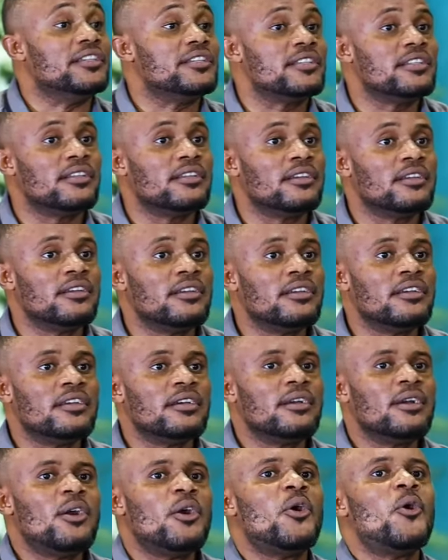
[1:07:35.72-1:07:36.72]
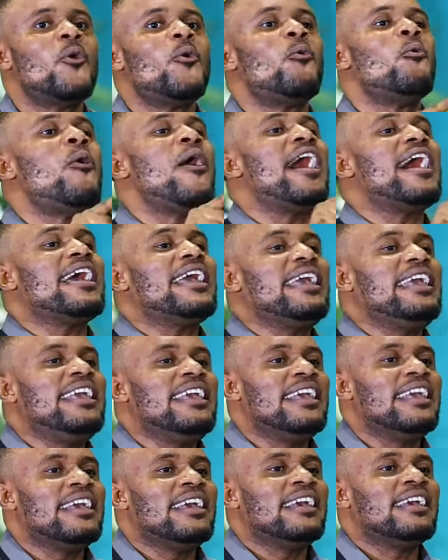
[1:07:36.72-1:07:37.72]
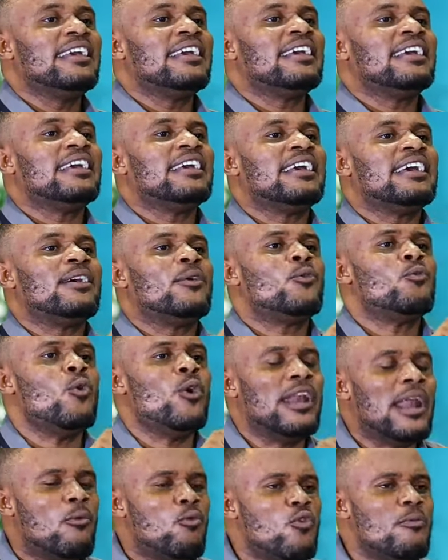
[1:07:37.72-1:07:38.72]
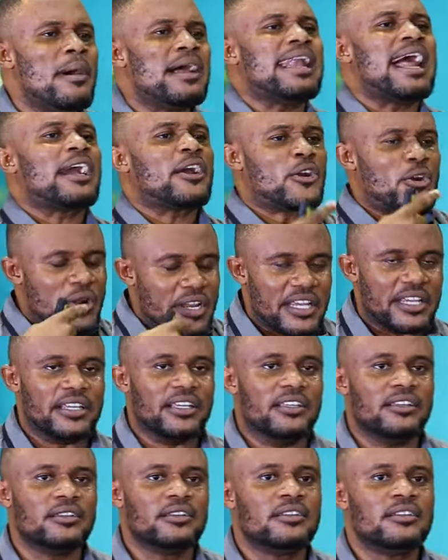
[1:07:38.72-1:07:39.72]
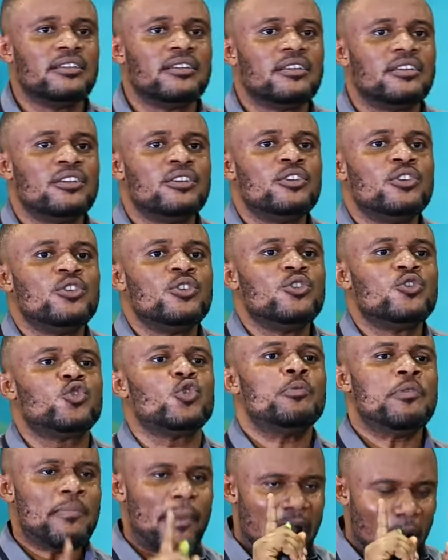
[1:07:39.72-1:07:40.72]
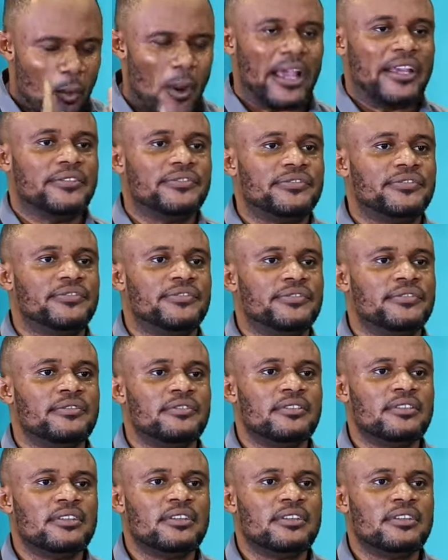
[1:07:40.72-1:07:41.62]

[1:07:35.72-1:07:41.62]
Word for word: is why will a woman agree to be my wife